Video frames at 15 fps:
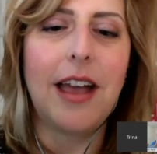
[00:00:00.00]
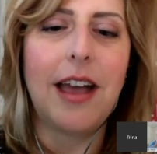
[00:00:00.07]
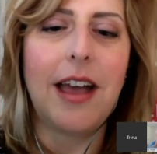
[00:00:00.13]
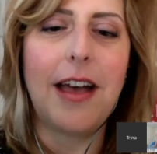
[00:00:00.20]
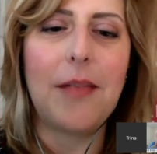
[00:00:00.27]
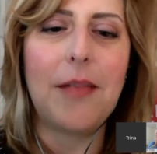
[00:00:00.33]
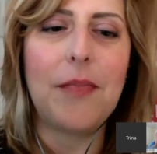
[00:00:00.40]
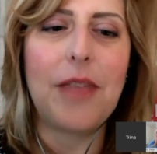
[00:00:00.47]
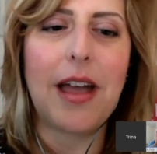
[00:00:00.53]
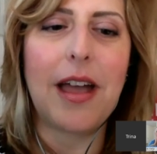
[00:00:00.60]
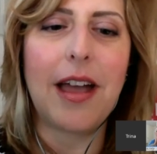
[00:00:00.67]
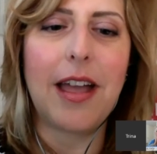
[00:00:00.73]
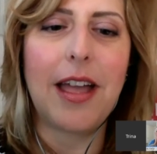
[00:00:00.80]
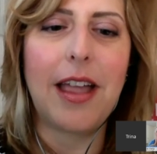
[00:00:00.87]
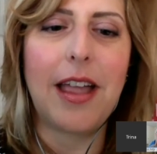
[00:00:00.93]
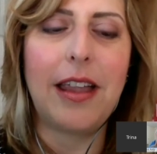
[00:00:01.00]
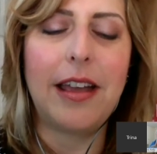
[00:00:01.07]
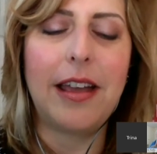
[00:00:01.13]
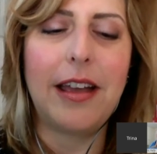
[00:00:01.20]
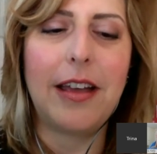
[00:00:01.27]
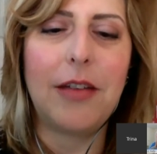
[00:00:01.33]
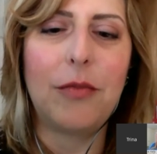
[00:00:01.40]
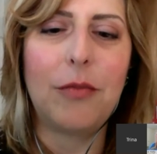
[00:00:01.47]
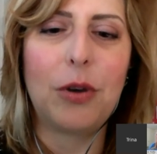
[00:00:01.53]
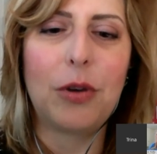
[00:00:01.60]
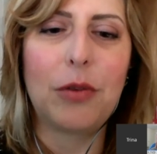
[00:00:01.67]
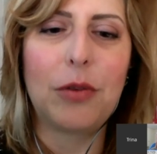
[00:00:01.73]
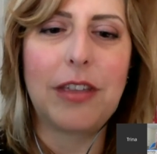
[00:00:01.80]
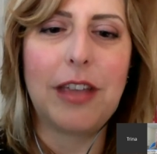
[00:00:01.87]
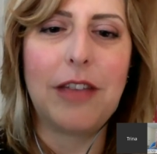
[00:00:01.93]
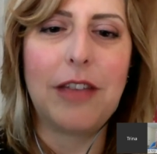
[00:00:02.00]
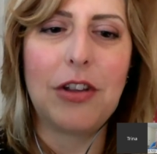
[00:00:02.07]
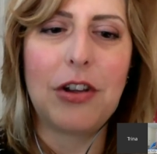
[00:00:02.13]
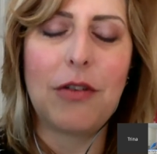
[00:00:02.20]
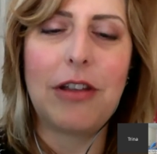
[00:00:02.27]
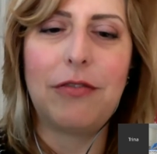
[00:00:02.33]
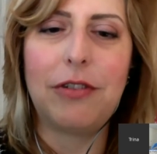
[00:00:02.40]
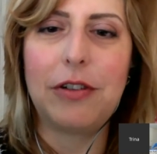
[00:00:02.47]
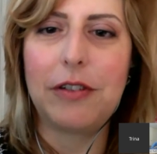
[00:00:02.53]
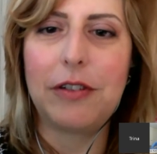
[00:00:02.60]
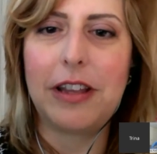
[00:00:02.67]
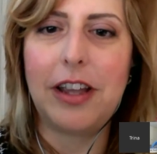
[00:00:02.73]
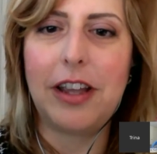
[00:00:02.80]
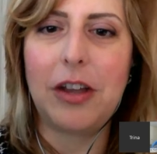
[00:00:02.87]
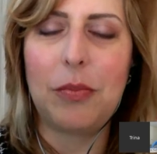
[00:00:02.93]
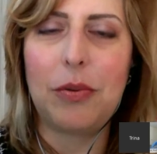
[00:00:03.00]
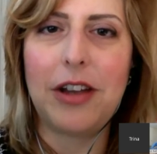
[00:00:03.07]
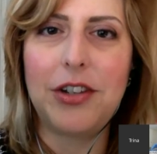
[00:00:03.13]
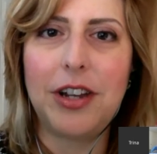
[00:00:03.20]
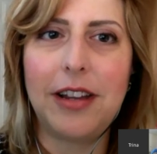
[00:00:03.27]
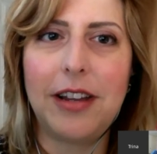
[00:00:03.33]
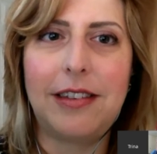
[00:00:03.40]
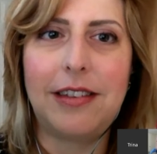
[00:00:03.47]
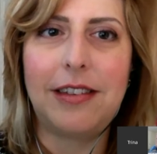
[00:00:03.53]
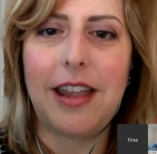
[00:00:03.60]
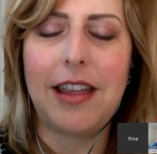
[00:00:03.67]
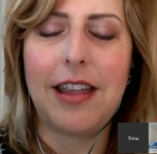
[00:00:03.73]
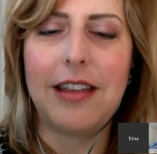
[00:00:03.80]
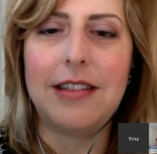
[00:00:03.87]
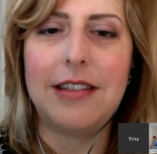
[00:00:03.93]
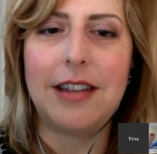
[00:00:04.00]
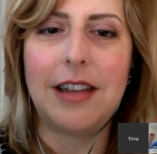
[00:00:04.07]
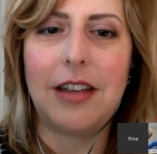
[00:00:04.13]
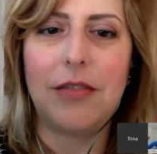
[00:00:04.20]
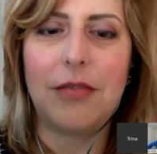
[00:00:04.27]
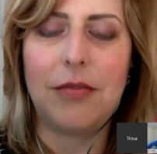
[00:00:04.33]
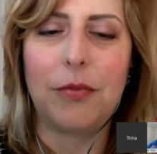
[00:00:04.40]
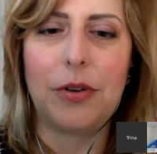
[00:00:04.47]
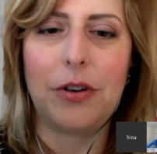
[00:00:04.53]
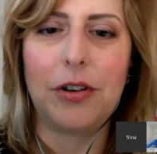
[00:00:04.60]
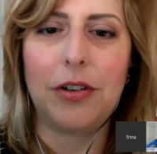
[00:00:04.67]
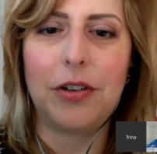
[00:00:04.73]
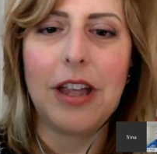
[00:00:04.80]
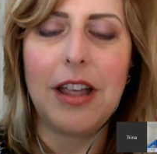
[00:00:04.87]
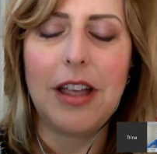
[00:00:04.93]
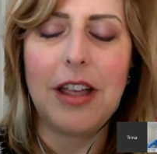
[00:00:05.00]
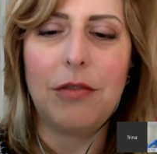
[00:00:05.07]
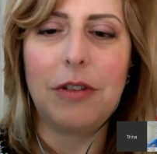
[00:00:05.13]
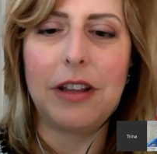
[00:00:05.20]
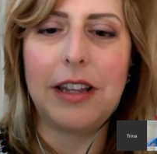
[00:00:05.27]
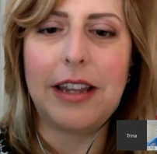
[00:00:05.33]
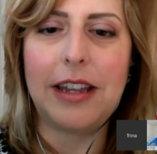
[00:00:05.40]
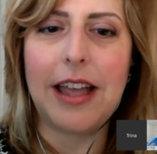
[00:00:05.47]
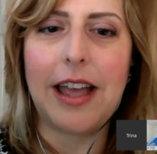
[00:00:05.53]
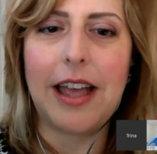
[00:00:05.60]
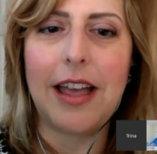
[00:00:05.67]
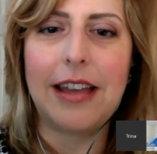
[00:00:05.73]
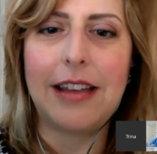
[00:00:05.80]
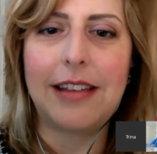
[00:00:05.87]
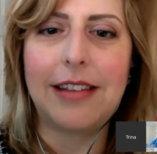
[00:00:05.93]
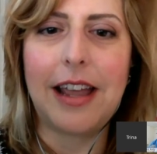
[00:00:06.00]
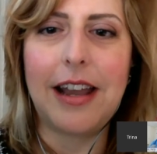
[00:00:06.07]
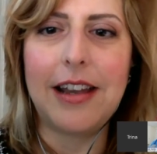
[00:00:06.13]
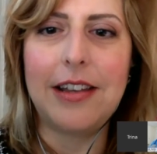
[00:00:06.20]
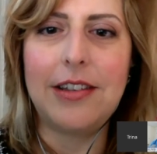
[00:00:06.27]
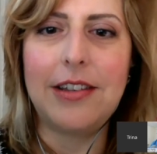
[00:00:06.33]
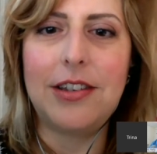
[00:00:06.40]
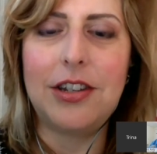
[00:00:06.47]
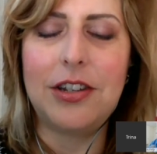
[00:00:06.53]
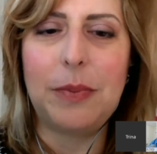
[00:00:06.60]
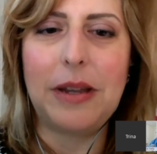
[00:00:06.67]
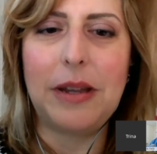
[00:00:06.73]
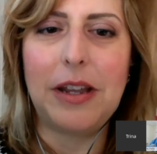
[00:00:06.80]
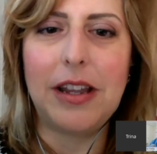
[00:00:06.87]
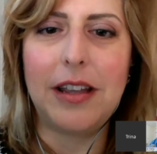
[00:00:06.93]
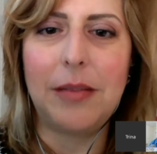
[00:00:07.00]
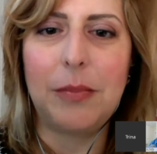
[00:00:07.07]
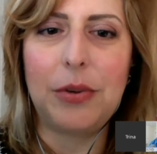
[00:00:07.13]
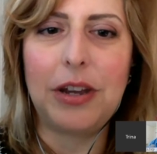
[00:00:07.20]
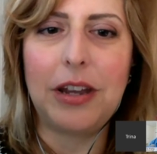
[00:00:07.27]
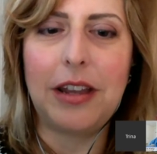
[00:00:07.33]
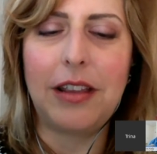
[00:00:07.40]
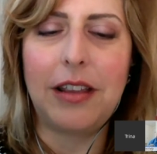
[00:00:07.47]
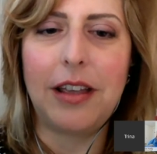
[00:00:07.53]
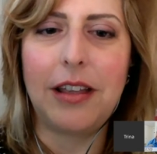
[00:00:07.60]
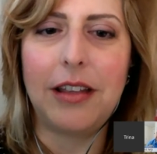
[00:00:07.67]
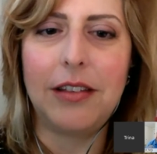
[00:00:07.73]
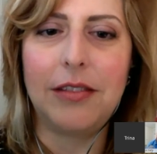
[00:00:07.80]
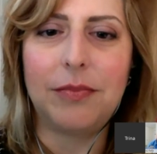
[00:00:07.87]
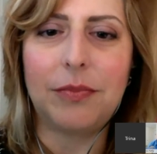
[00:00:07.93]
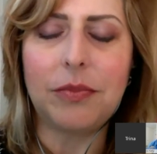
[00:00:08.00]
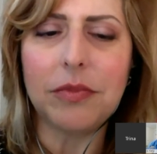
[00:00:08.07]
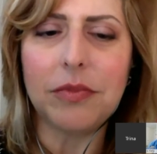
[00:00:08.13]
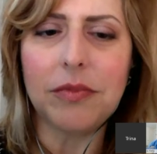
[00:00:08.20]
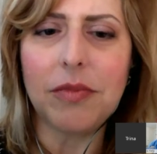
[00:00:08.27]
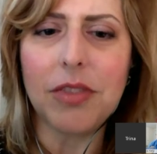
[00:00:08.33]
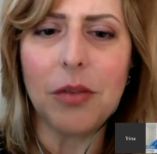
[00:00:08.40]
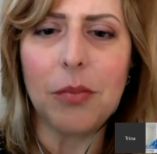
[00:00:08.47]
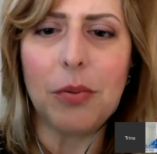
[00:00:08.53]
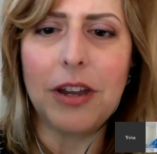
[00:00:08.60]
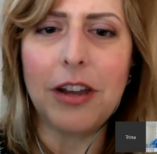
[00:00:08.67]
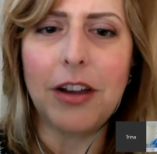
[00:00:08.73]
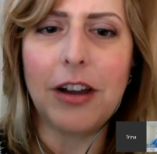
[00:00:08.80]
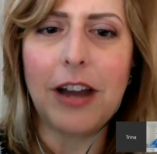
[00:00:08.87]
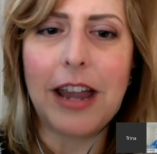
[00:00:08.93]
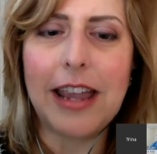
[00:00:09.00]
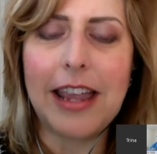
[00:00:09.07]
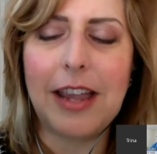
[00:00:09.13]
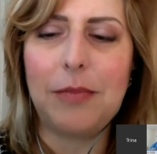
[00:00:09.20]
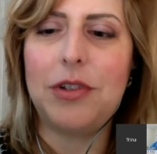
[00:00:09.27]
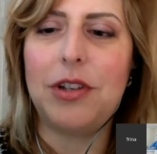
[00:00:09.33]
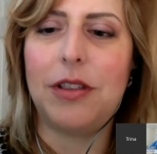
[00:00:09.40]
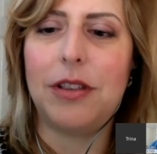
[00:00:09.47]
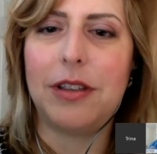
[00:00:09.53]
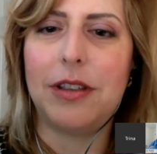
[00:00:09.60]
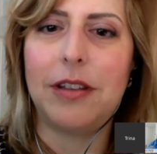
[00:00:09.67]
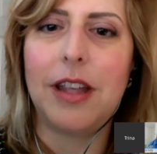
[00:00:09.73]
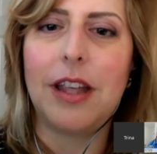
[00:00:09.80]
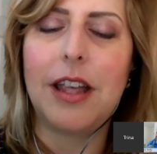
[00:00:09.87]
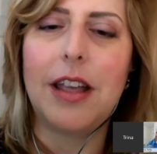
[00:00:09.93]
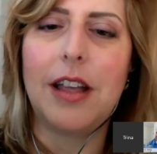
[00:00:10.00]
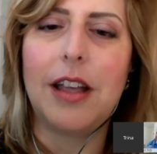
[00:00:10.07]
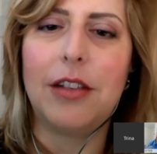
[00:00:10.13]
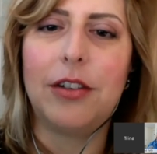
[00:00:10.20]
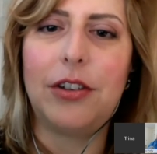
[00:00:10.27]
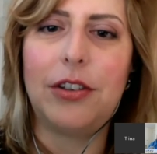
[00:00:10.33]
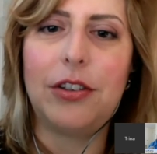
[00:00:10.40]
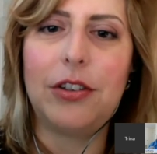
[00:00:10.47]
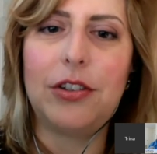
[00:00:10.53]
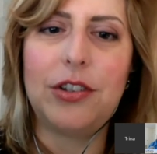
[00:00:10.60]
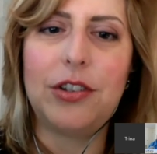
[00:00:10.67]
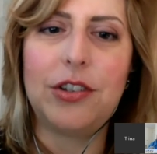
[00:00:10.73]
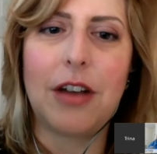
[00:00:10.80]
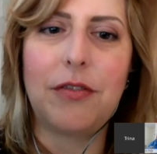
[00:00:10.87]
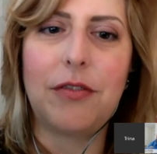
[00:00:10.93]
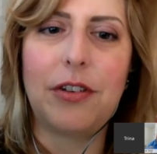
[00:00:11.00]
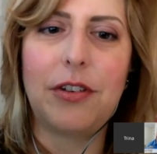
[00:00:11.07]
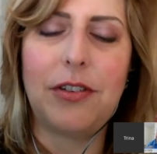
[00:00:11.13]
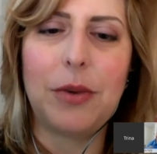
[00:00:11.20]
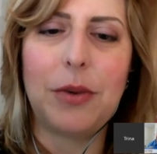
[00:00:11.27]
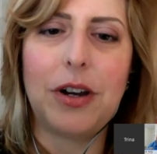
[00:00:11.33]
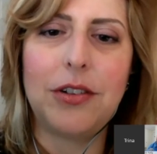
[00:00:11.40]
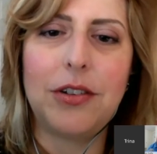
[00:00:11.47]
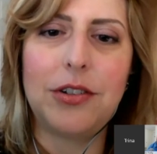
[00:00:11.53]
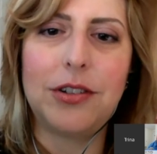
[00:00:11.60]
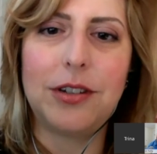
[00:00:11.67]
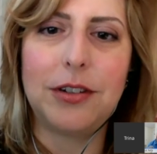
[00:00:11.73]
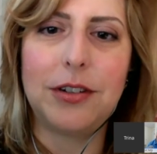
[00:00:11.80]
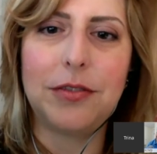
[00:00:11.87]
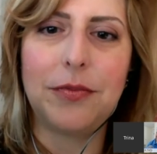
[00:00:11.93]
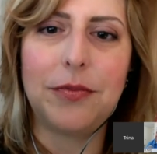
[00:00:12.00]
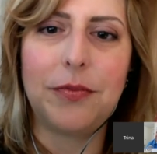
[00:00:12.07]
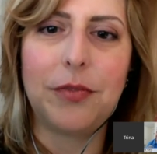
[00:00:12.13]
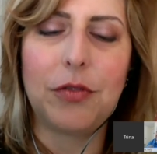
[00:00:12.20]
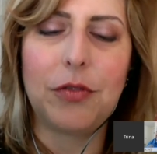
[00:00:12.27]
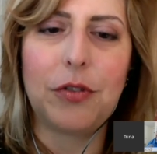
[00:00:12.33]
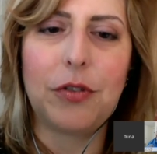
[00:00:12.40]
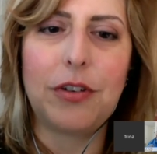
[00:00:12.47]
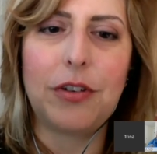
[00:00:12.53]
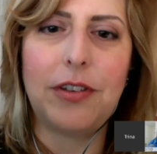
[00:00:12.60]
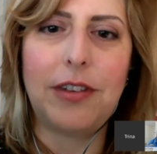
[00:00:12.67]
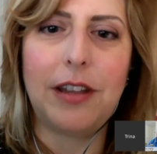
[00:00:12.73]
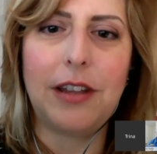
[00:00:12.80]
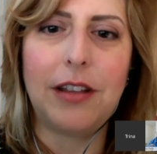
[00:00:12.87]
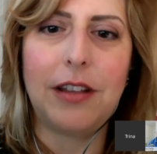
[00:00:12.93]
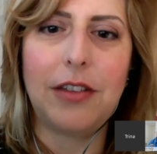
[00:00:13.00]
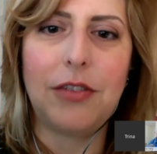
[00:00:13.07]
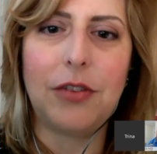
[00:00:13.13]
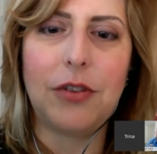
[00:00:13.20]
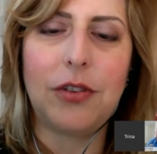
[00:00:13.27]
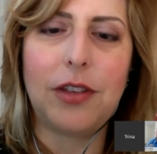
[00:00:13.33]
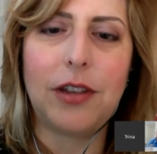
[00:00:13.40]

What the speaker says: I work with Kevin quite frequently on projects, and we're really excited to be bringing our A game to the Learning Solutions Conference in March. So look forward to seeing lots of folks